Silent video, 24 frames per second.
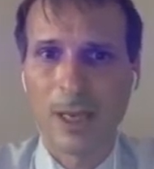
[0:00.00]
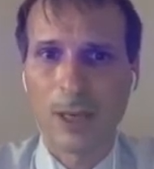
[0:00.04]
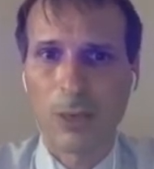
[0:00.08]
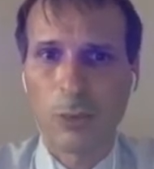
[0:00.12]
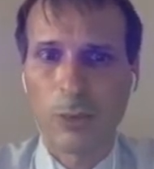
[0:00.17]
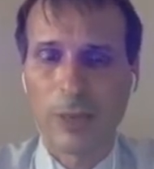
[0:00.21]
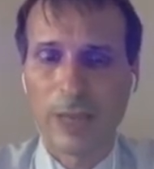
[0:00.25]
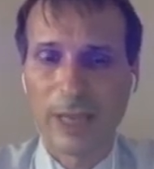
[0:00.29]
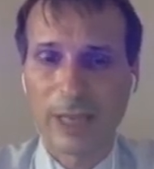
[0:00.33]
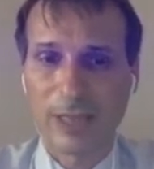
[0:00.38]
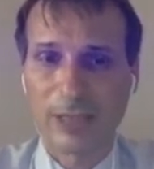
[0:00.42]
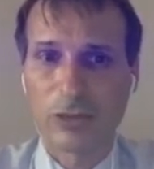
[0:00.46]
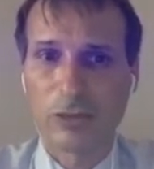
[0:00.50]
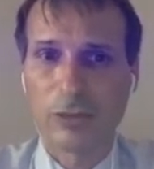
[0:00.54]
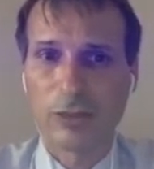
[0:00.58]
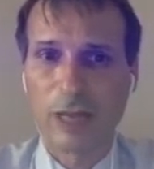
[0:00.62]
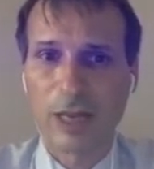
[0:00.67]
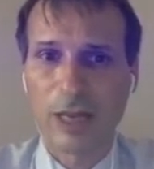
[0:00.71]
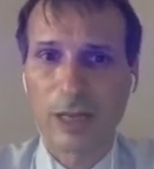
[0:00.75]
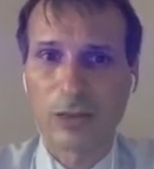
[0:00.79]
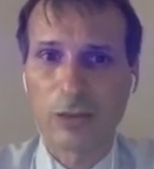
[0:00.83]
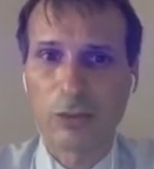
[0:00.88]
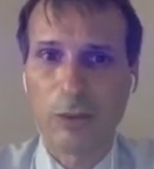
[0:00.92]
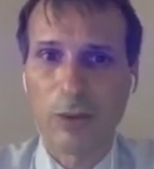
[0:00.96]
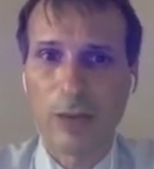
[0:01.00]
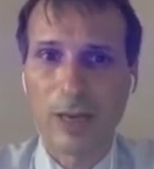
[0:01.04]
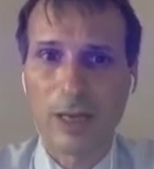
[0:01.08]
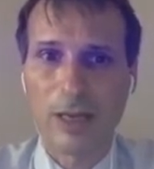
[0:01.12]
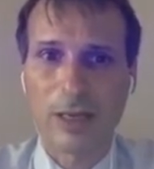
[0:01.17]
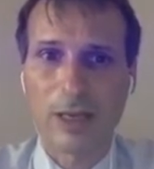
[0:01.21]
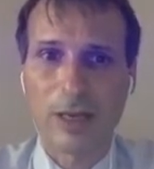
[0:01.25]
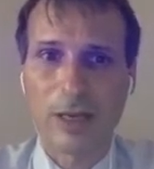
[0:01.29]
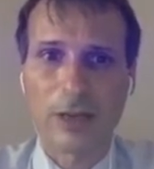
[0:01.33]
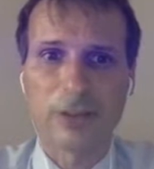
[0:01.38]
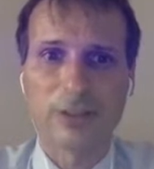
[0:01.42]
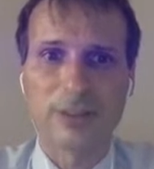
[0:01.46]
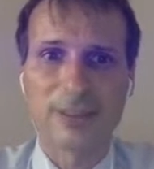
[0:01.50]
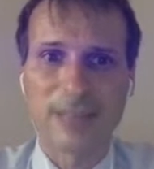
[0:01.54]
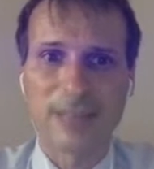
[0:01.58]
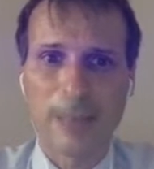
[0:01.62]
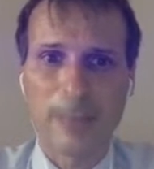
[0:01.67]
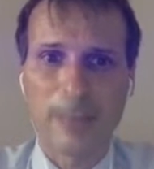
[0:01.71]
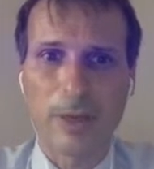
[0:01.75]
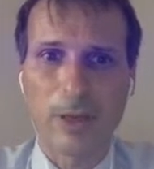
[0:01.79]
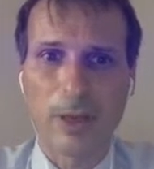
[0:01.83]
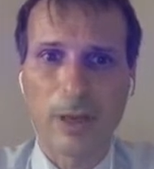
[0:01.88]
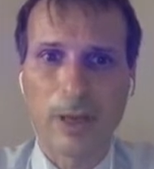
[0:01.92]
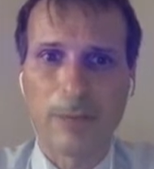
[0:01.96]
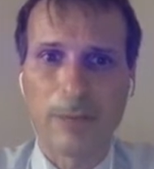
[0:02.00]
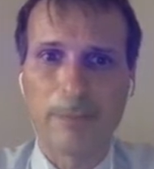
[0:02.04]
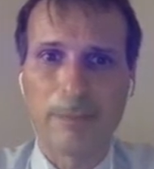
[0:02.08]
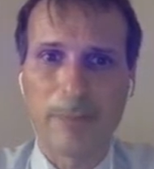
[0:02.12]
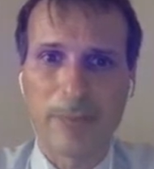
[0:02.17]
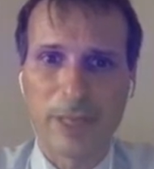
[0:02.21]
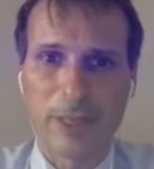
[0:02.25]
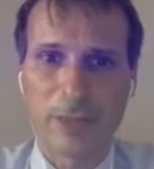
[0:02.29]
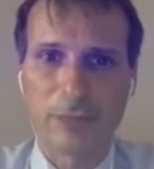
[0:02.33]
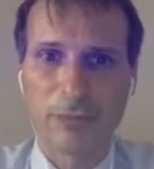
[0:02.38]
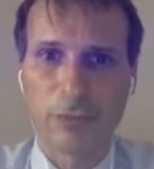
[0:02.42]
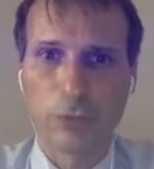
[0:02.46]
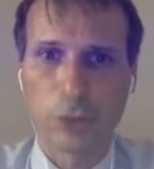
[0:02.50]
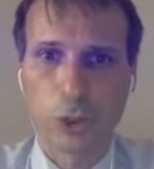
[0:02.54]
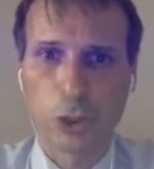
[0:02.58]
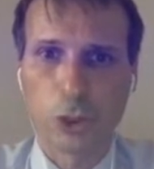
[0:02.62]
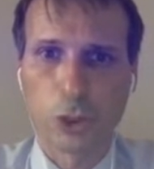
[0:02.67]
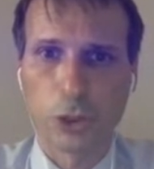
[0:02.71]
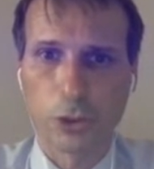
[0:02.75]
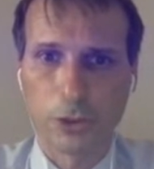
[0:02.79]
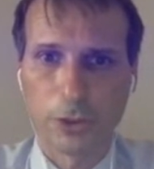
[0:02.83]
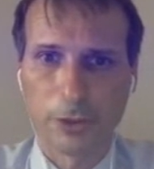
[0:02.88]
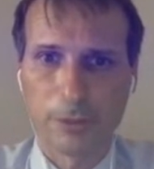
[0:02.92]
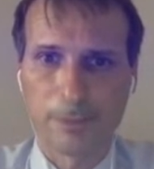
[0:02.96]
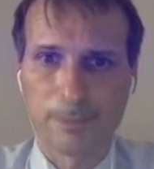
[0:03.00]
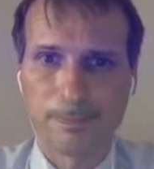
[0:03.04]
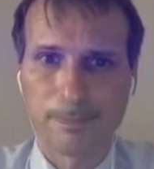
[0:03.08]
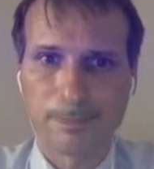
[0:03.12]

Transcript: We excluded as well unstable and painful shoulder.